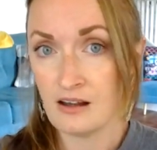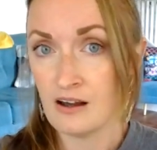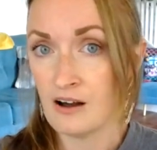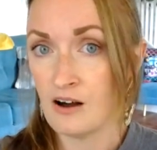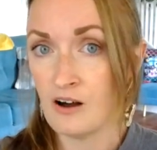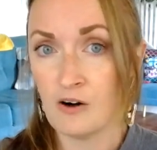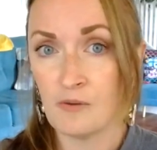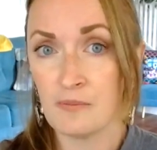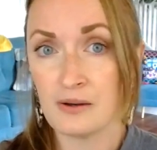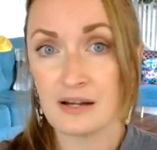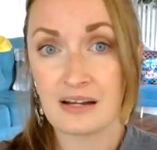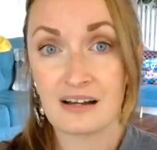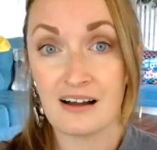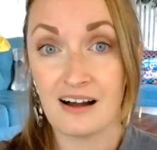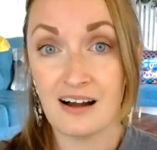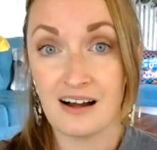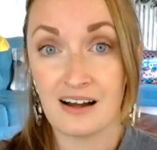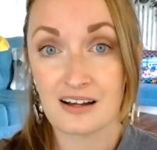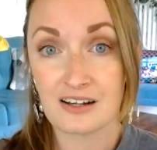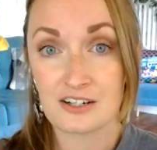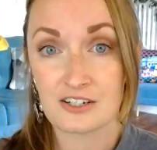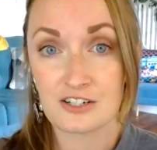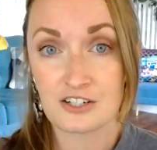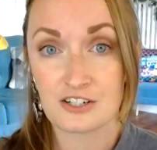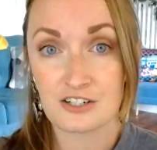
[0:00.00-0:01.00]
Oh my
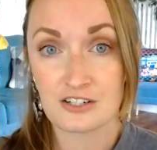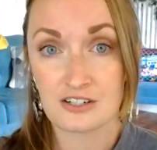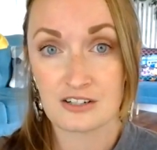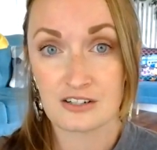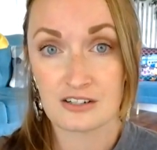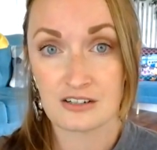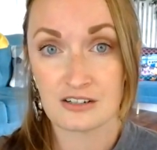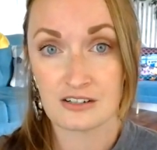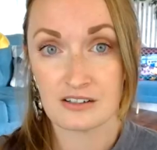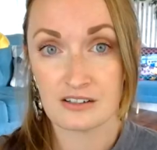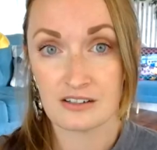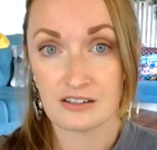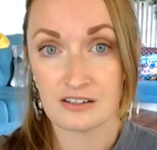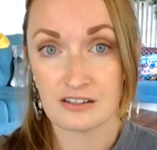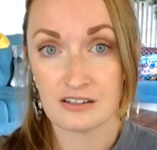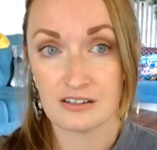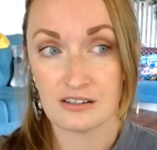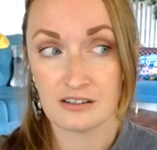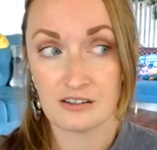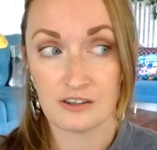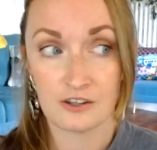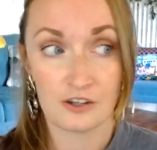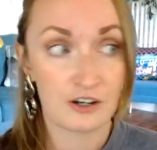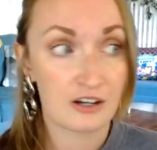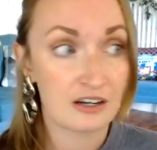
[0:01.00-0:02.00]
gosh.
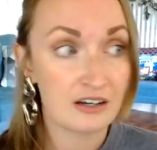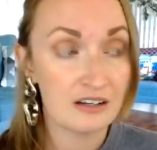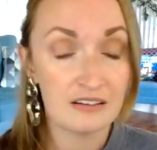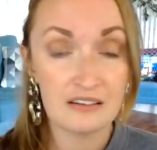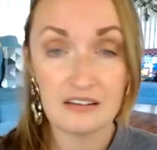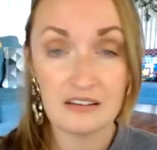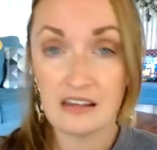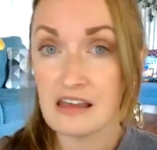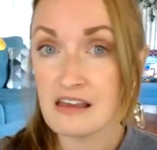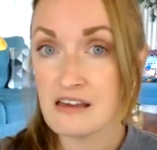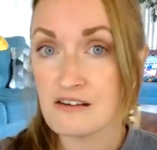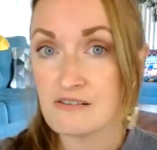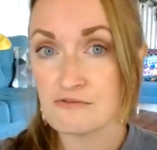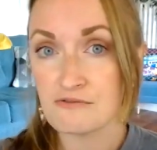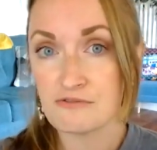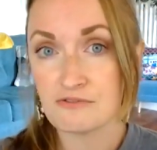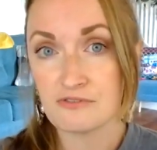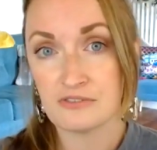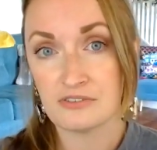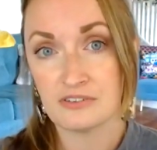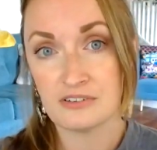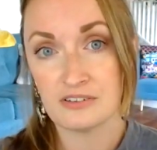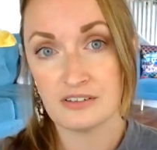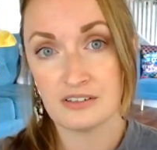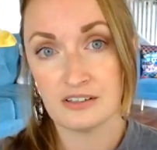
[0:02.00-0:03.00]
They're going to leave.
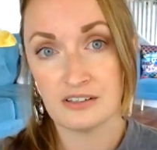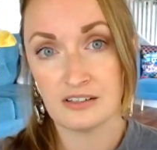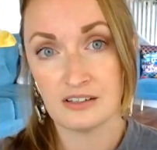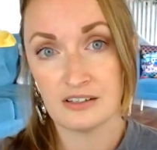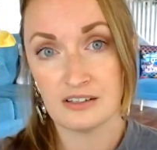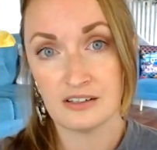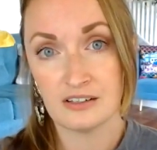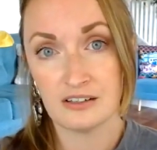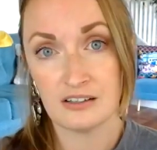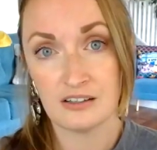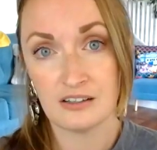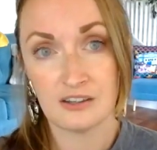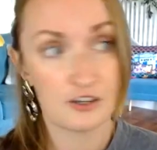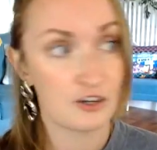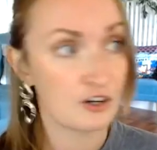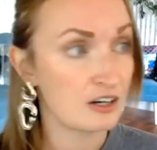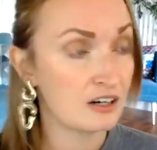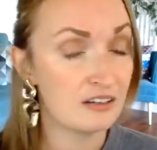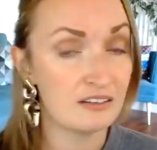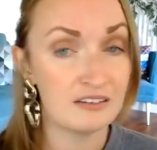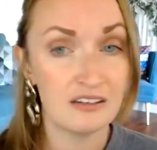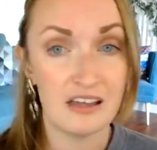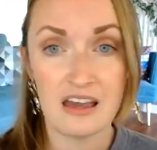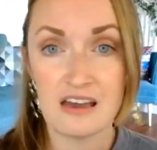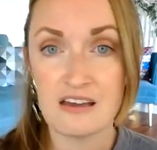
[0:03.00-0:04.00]
They're going
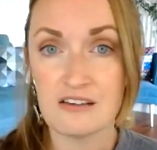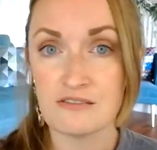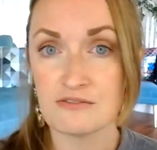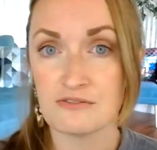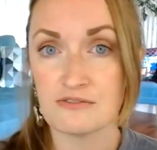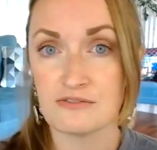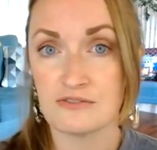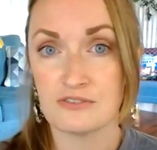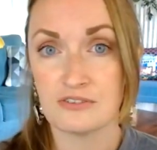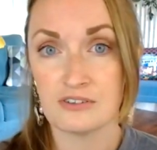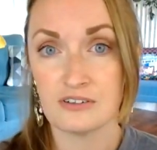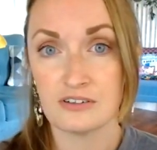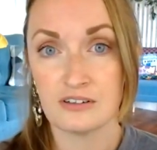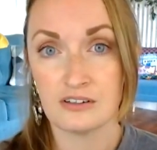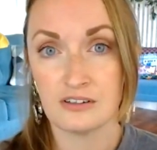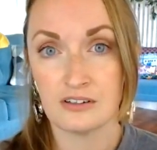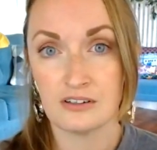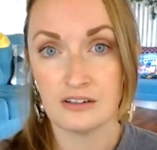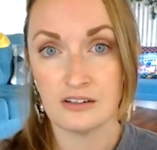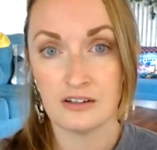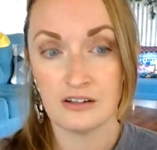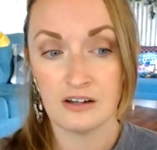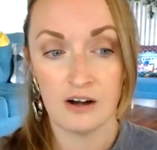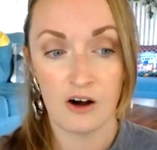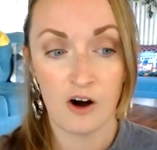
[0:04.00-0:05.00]
to leave.
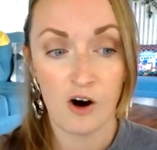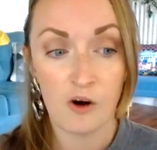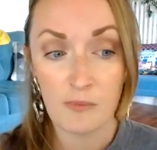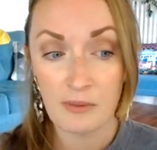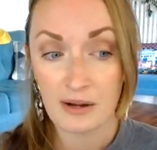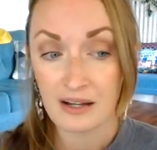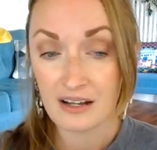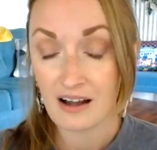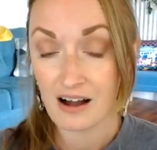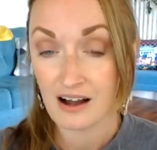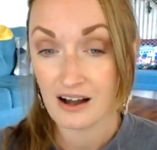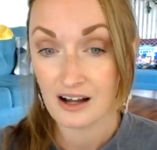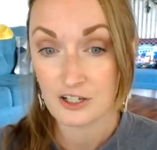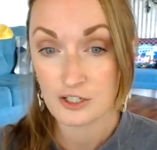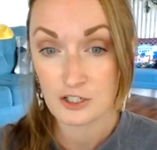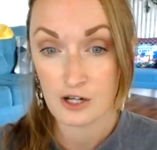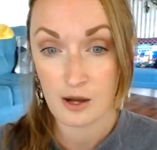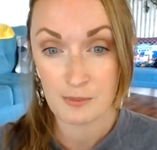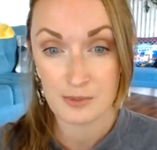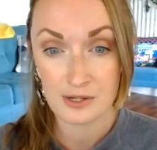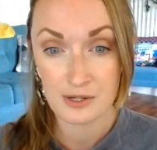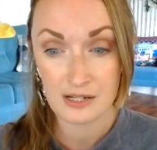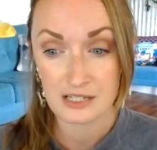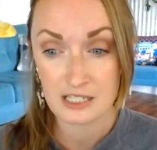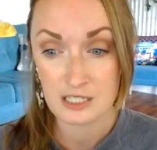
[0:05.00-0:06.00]
Oh my gosh, I'm
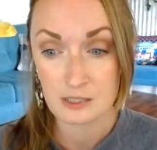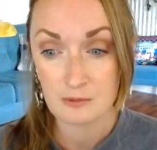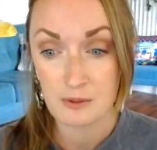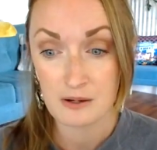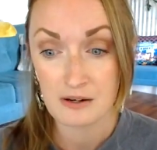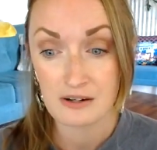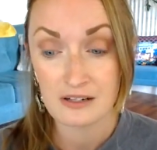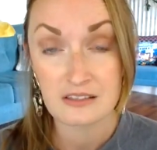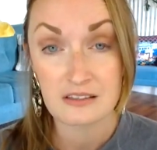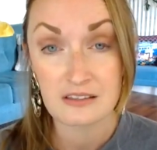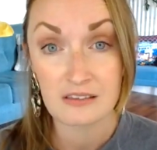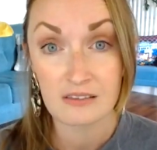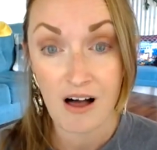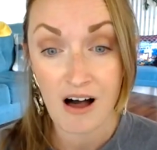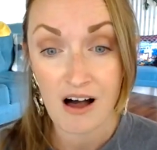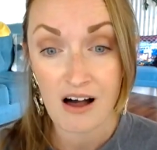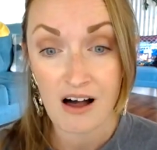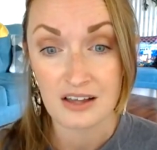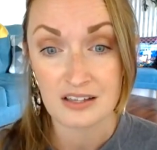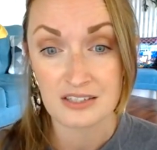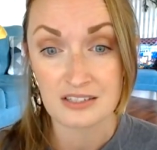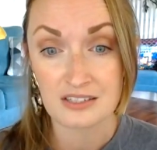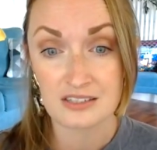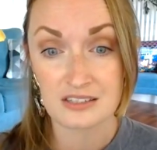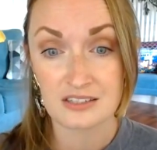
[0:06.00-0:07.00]
going to experience
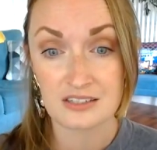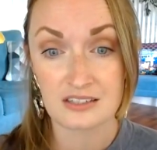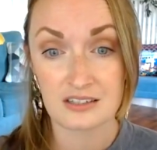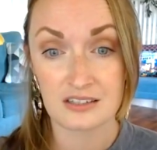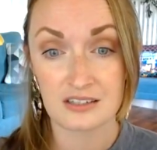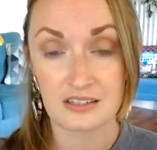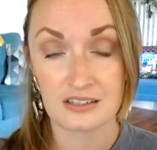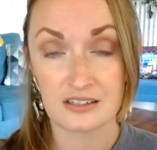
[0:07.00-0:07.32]
loss.